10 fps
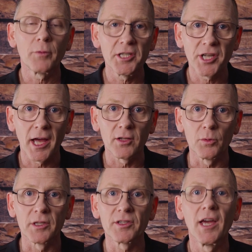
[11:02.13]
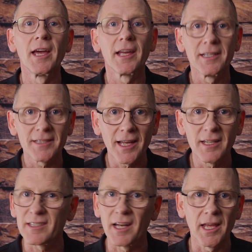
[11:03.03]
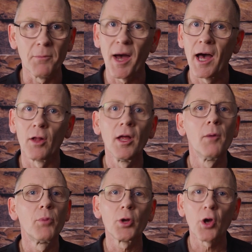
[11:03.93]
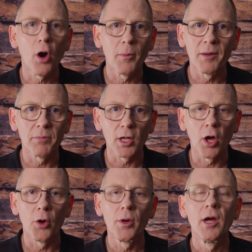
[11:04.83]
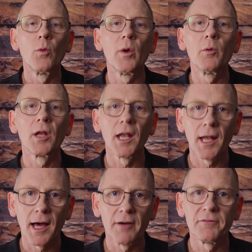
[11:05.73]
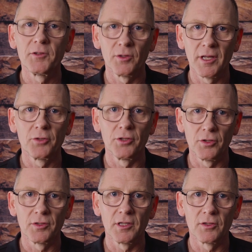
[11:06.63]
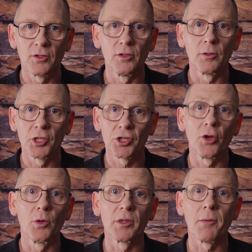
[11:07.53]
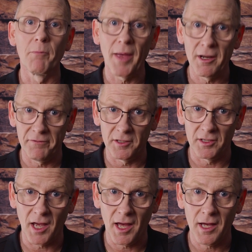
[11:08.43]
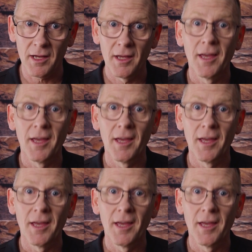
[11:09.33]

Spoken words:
reach out to us. Send us an email, put a comment below. We would love to introduce this to you and show you what the benefits are